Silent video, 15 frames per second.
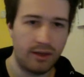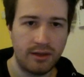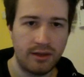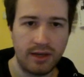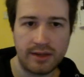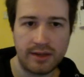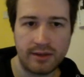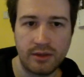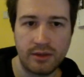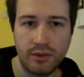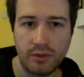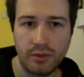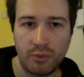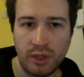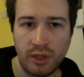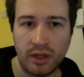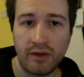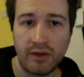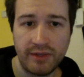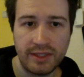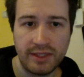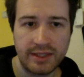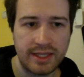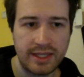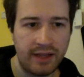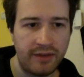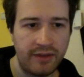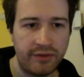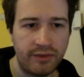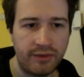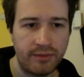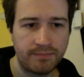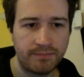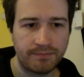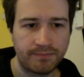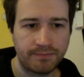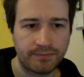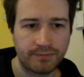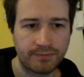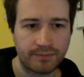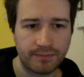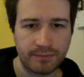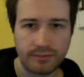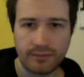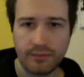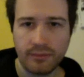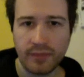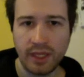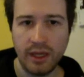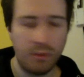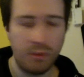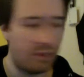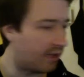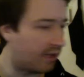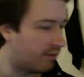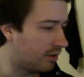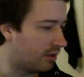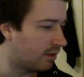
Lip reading: executor will off itself. And we have a look.